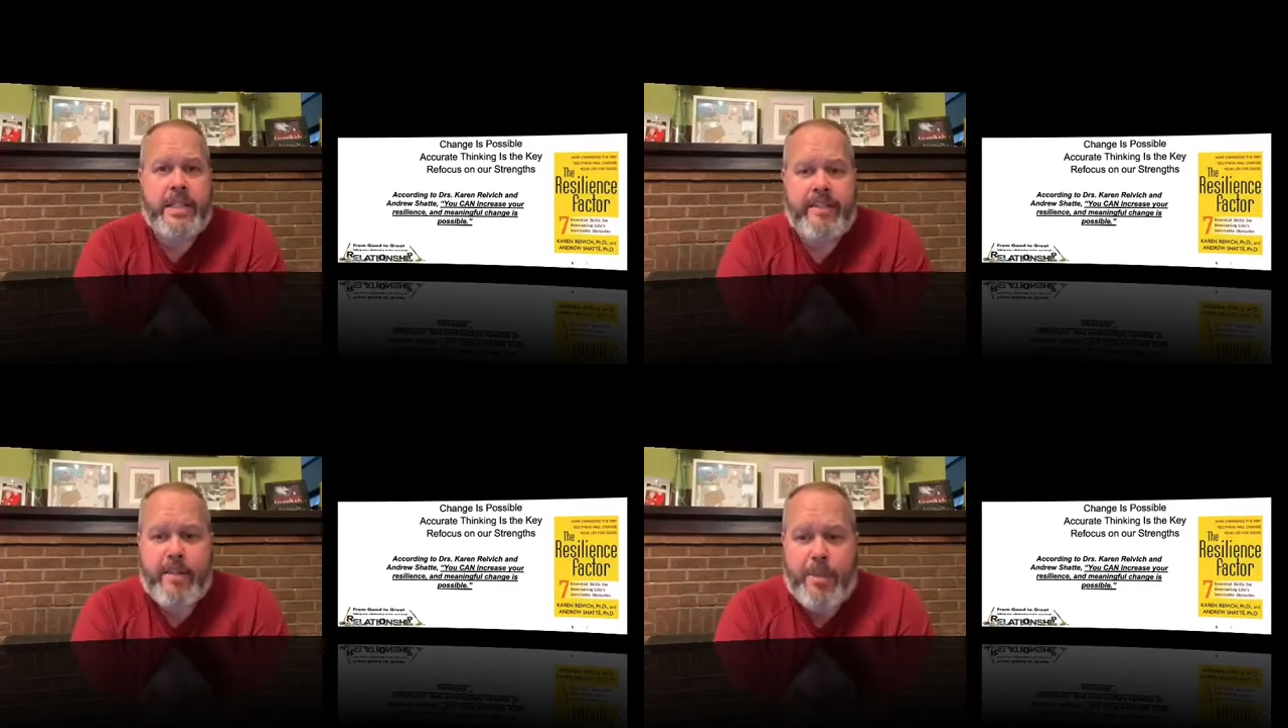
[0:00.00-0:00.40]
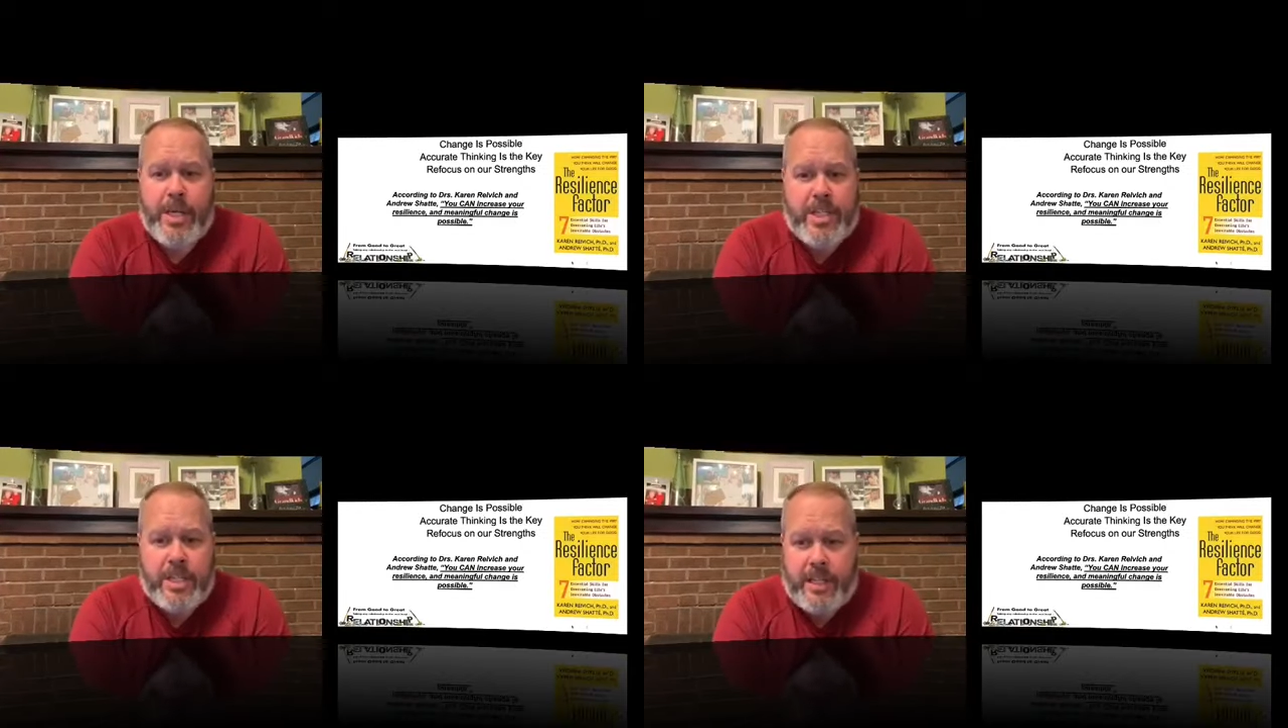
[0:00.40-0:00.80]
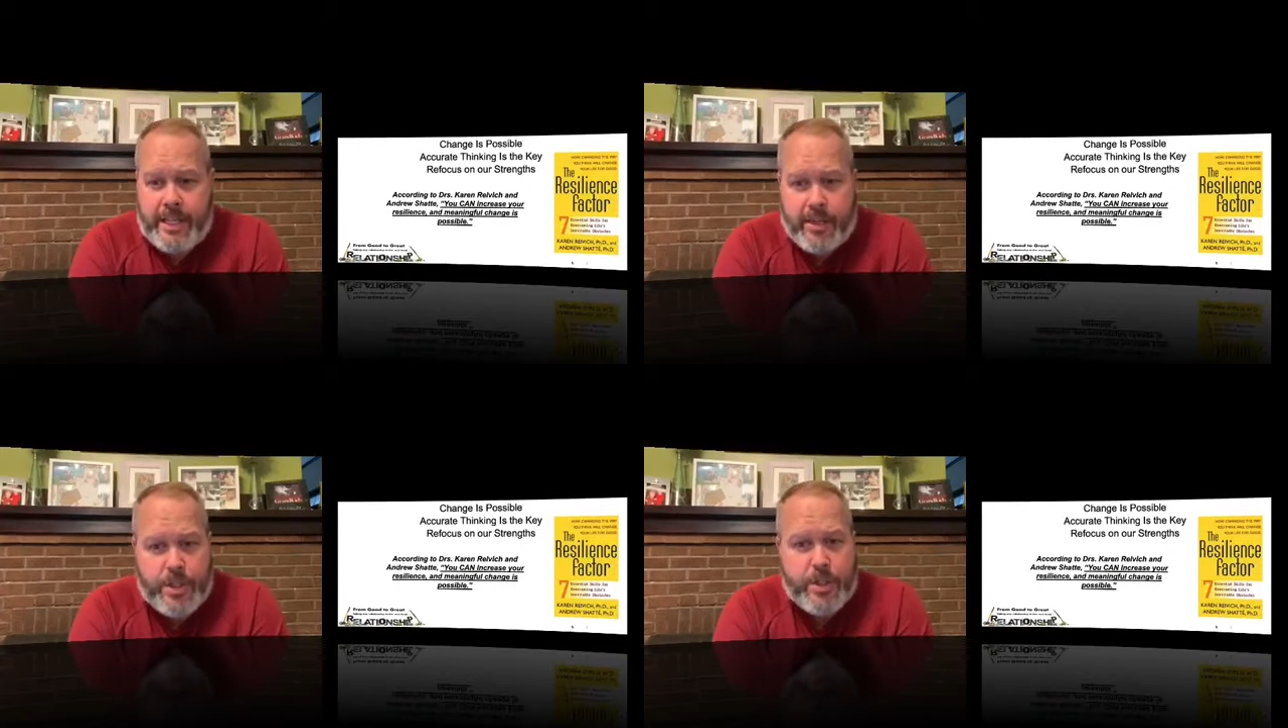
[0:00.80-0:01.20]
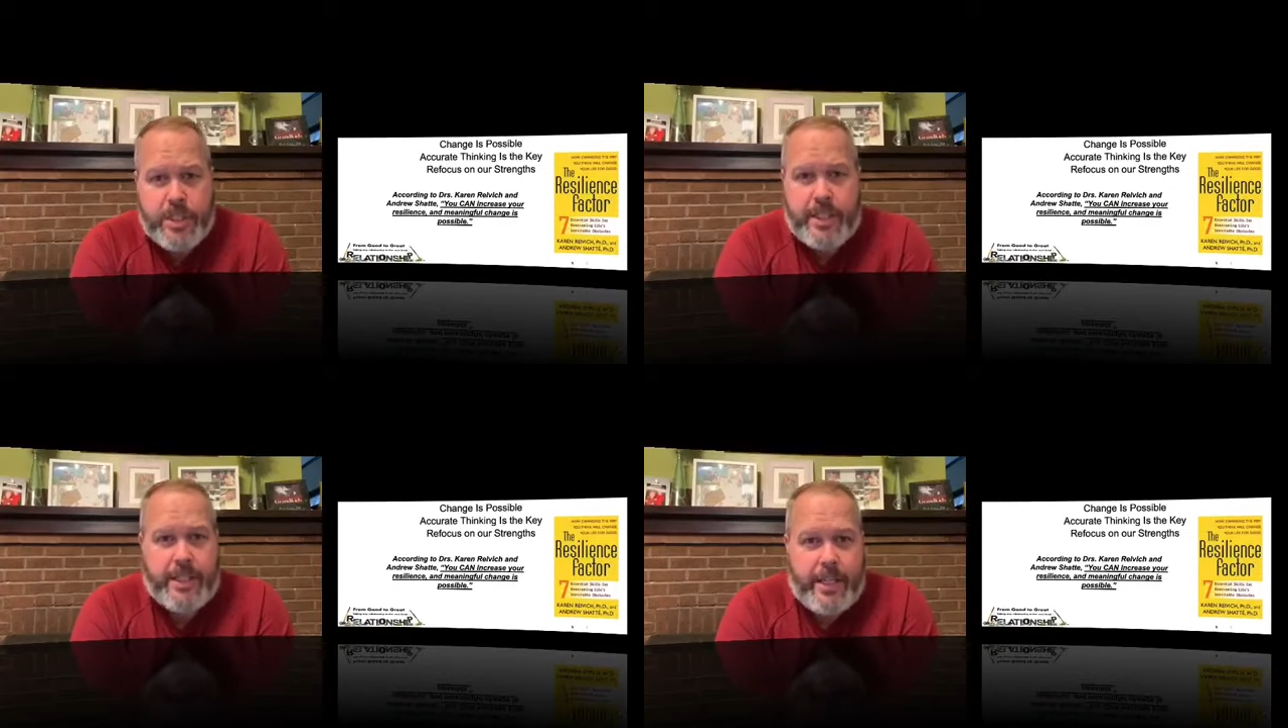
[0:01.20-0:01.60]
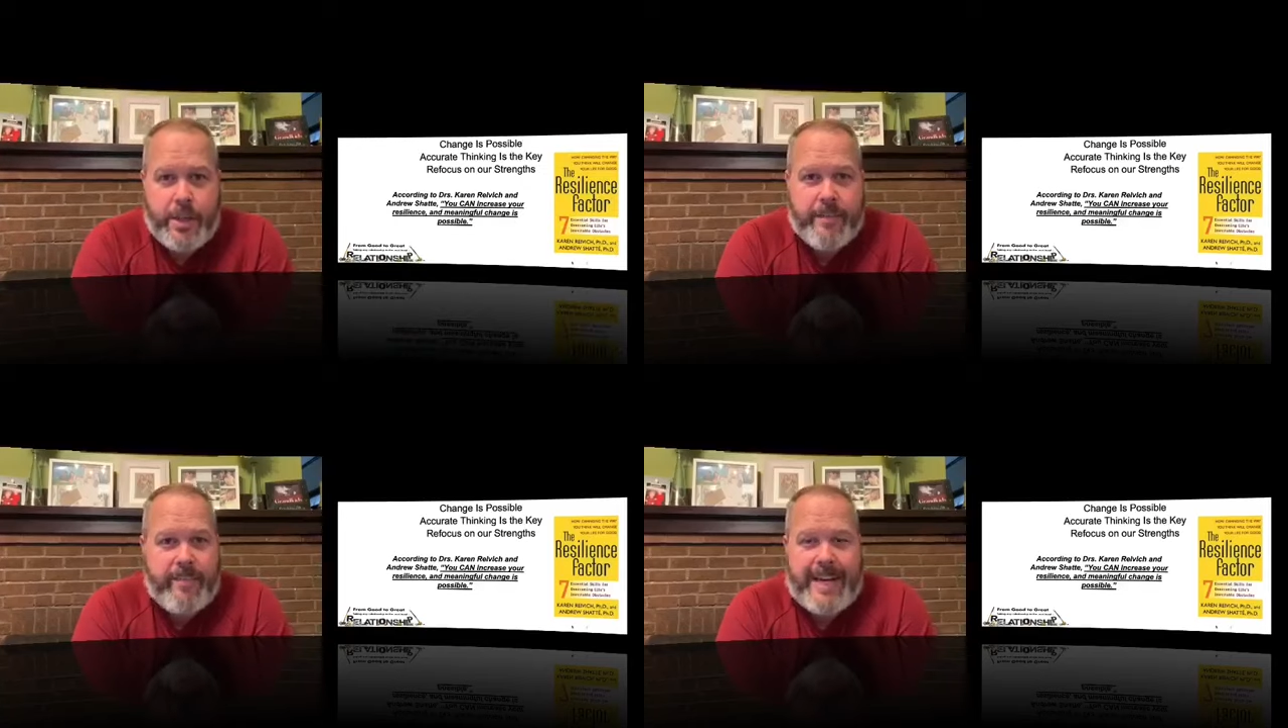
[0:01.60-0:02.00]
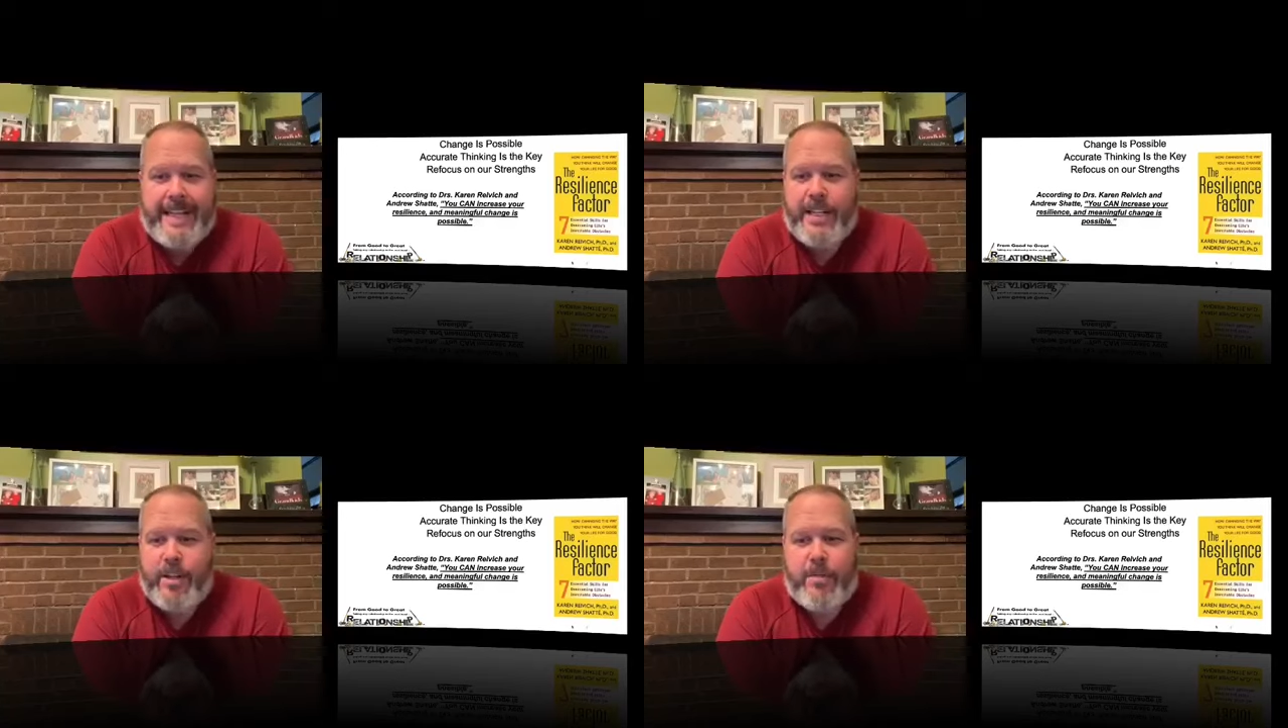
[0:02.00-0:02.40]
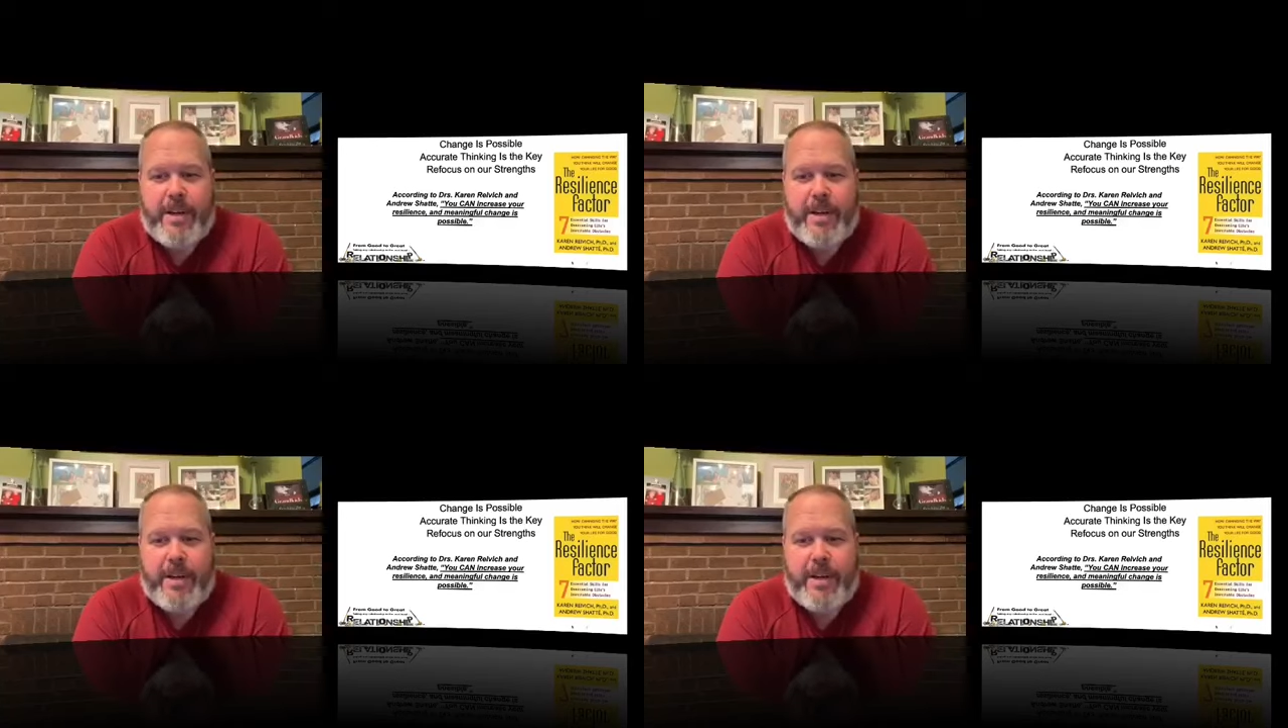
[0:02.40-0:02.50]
information here's, you can find it all.